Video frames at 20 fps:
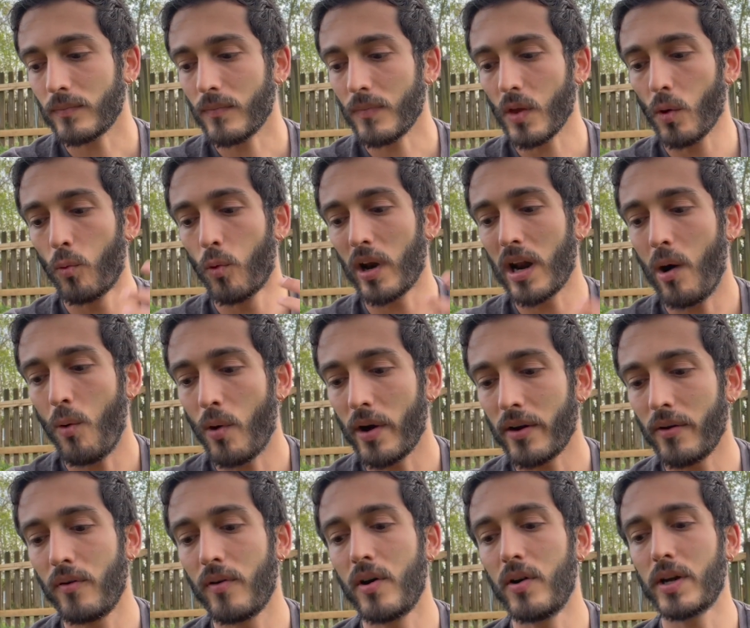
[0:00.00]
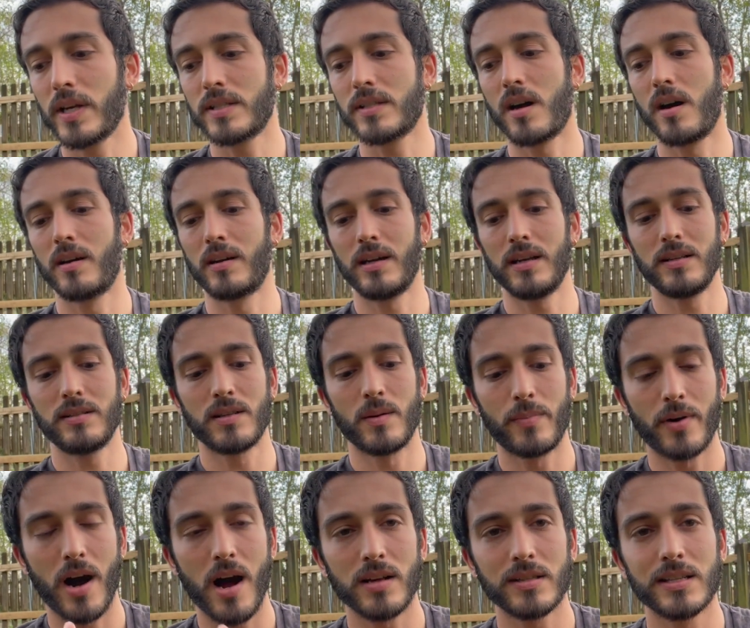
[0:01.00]
What I want to focus on is the
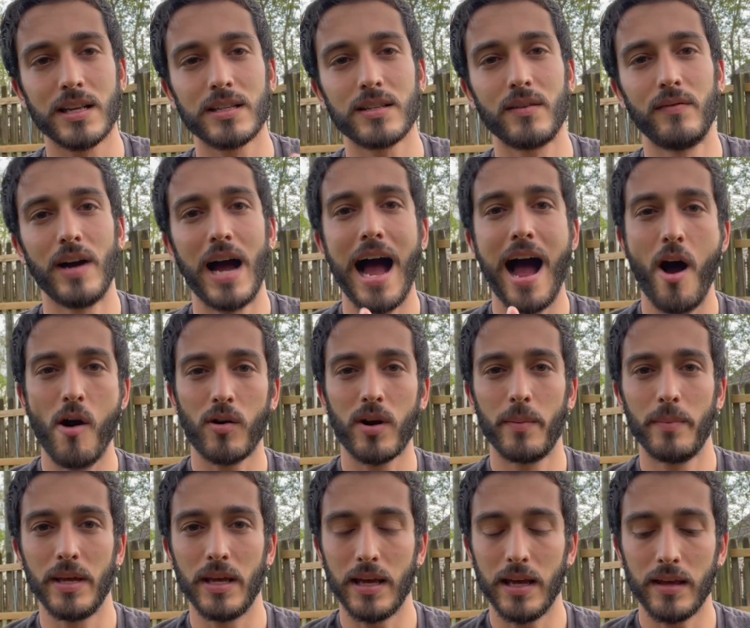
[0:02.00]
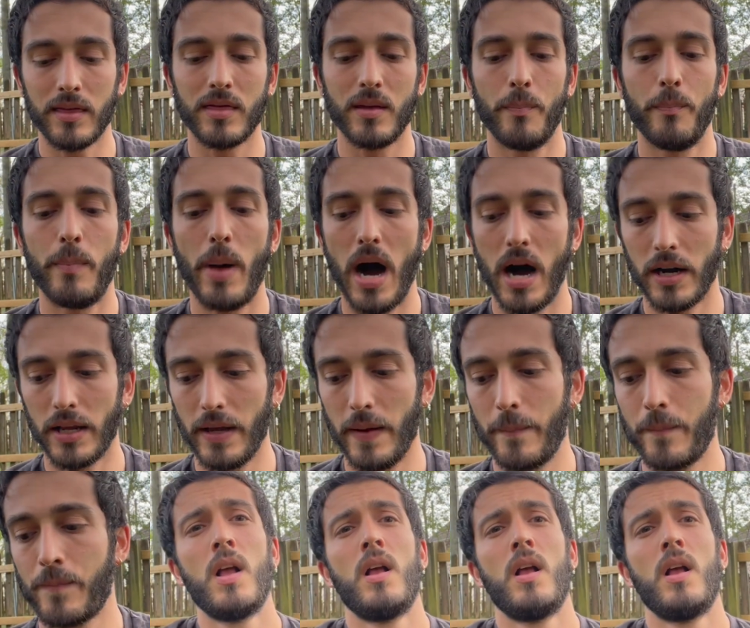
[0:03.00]
process of alchemy in the body.